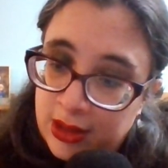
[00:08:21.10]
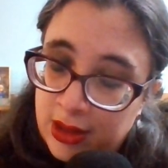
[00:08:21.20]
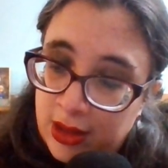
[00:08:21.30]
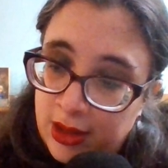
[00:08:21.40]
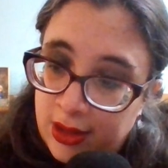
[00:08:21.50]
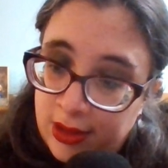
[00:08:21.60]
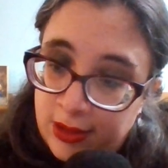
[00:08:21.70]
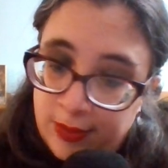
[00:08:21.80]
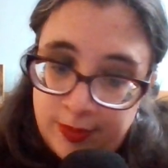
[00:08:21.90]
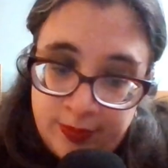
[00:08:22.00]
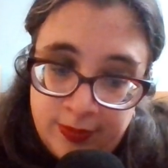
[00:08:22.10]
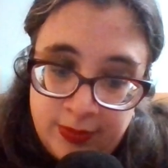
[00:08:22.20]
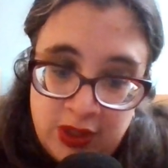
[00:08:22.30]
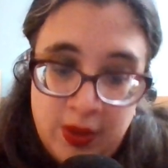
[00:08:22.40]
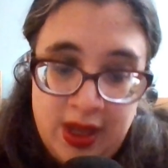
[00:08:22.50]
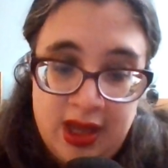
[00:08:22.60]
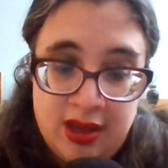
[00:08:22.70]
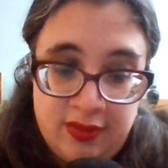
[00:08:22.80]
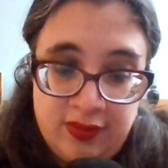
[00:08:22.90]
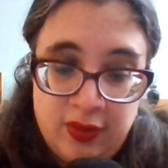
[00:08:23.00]
Um, you
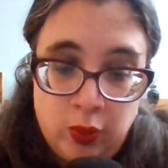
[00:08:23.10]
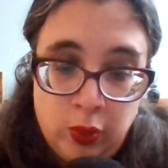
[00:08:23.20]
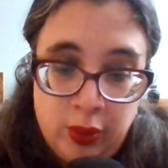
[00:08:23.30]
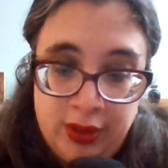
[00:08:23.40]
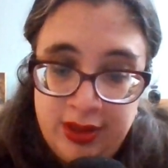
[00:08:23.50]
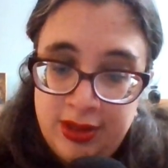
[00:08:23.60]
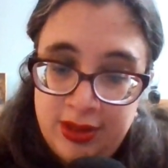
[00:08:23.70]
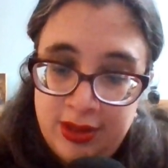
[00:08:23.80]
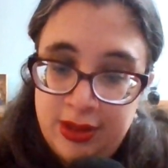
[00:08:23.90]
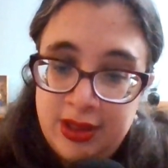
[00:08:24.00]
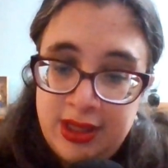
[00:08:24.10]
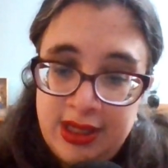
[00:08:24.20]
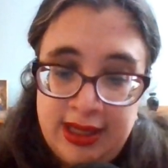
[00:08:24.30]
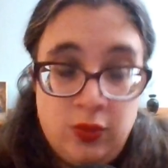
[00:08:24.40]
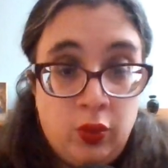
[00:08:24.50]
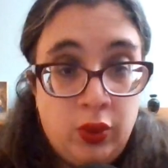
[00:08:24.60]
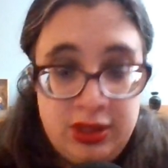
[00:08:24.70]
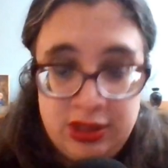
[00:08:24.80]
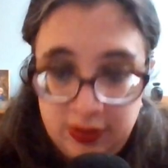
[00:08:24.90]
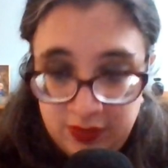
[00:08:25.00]
have wood in
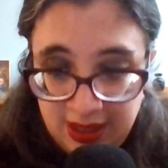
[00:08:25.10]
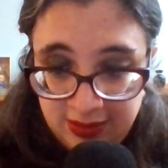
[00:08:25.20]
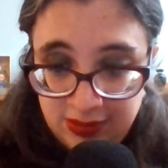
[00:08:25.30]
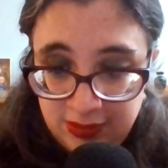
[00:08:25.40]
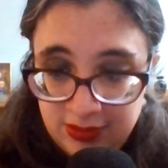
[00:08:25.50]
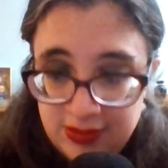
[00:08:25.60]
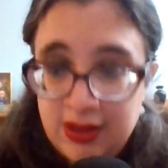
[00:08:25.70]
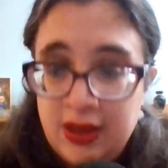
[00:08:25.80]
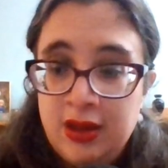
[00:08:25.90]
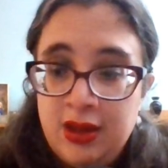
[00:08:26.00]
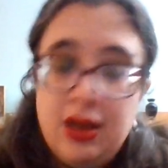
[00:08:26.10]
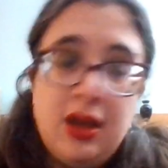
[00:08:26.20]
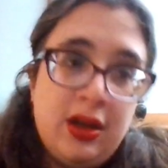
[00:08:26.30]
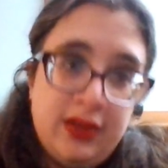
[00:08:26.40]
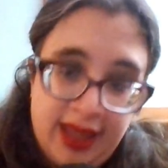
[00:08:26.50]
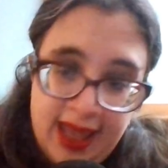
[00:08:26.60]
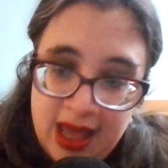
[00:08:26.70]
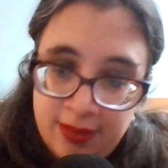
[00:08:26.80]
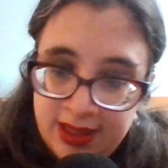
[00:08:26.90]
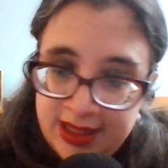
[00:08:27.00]
wooden utensils, the
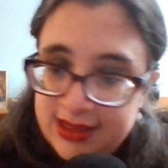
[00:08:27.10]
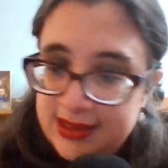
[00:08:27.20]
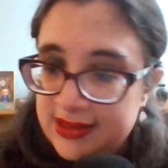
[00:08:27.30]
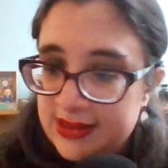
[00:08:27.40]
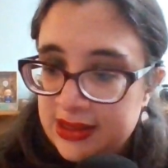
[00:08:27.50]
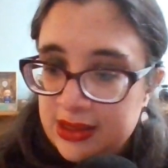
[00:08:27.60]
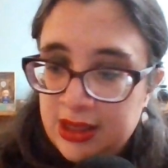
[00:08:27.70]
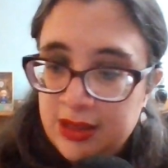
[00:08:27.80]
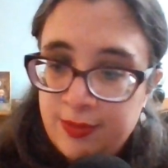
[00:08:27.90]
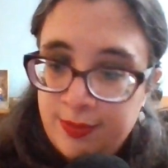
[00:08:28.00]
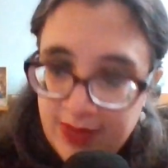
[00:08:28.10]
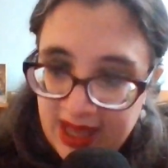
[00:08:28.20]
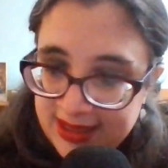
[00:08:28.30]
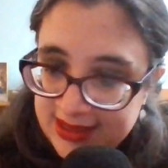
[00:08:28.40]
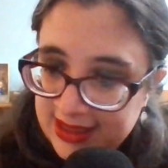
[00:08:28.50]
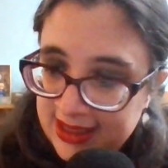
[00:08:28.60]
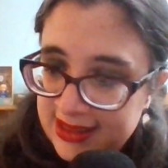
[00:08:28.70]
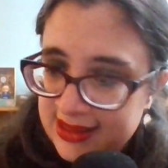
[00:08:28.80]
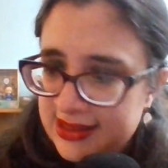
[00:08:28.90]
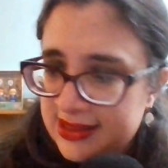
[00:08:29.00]
cabinets,
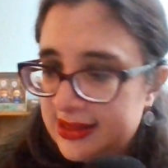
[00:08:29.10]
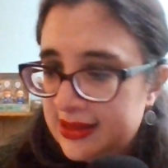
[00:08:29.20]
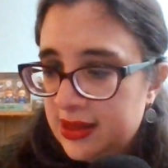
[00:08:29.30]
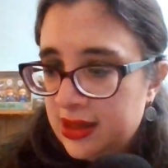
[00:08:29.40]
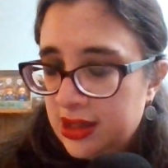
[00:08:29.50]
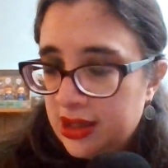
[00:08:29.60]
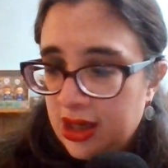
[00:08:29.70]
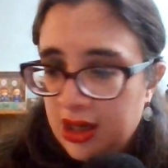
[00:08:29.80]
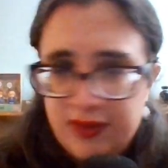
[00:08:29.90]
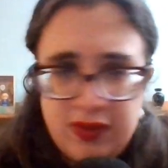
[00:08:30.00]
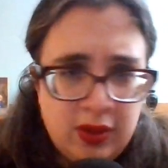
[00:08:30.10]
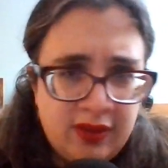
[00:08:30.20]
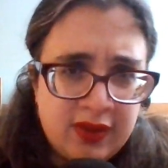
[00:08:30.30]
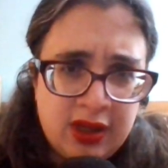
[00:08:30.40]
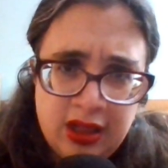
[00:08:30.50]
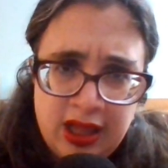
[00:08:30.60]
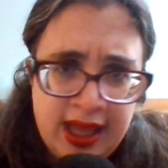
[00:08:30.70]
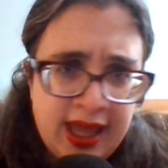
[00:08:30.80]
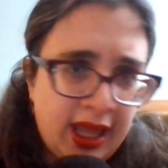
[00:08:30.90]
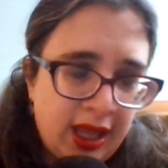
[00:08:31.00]
baskets, uh, if you have
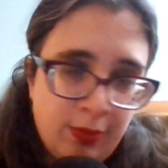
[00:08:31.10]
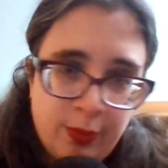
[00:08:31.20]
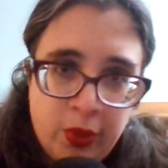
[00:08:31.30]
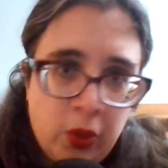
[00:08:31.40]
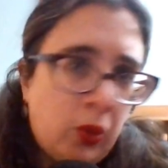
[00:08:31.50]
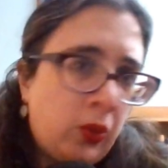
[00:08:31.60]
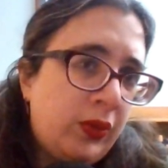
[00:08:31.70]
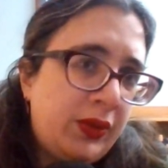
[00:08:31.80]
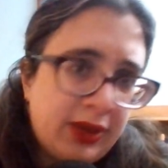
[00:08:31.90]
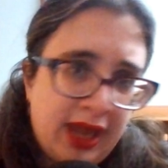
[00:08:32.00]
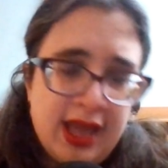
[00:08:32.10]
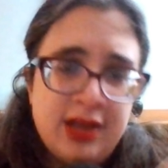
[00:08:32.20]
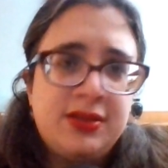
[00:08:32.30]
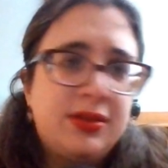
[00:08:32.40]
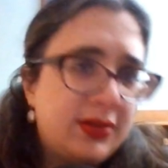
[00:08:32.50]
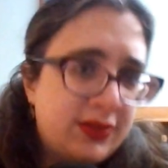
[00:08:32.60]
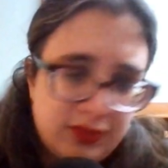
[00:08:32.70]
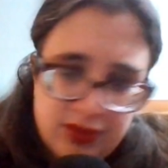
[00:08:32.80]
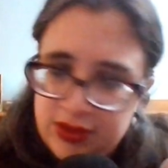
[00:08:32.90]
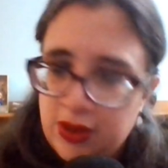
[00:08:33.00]
clay bowls or canisters or
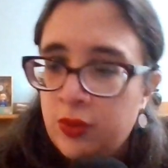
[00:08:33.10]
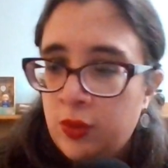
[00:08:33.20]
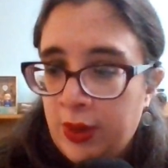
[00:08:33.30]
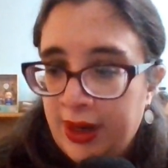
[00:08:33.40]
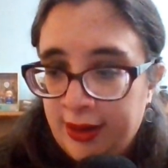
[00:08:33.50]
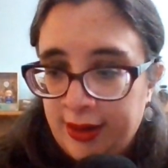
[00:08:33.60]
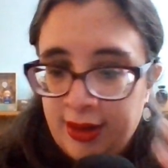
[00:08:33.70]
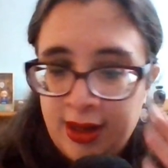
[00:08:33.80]
stoneware,